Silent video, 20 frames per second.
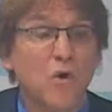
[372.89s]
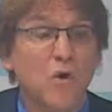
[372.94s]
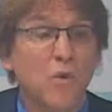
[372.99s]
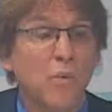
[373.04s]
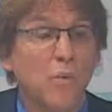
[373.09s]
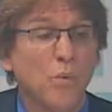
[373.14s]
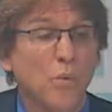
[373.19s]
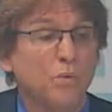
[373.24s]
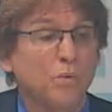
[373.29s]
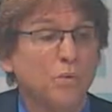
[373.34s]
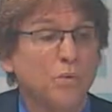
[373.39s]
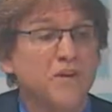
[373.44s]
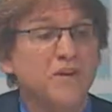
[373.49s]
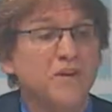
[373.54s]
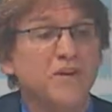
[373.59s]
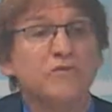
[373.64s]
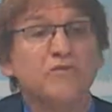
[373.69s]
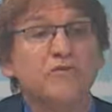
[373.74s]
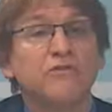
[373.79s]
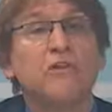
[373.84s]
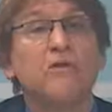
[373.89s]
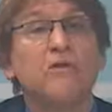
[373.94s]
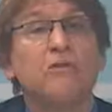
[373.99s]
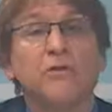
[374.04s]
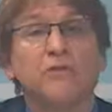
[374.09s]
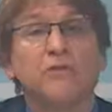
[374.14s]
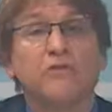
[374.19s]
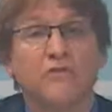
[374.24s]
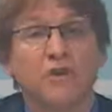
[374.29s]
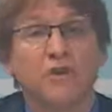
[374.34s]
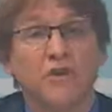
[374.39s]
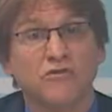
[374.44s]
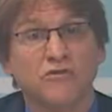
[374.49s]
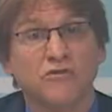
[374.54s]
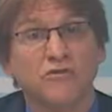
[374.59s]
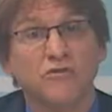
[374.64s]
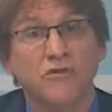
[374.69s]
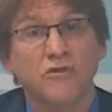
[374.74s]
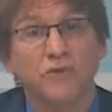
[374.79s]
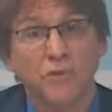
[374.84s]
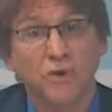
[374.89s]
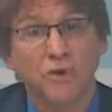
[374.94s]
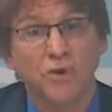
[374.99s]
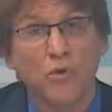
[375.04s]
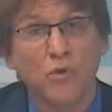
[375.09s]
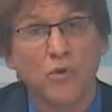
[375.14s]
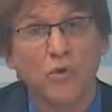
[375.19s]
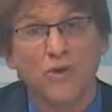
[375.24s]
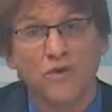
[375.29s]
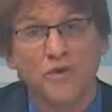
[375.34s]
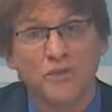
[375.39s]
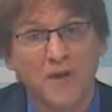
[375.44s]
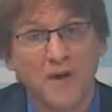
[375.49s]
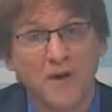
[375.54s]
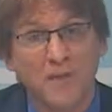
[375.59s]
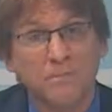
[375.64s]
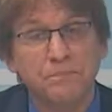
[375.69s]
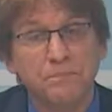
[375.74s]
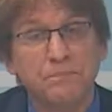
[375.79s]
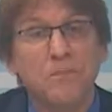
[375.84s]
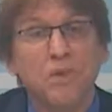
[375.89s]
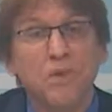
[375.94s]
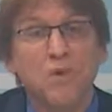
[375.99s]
when we did synchronous sessions and recorded them,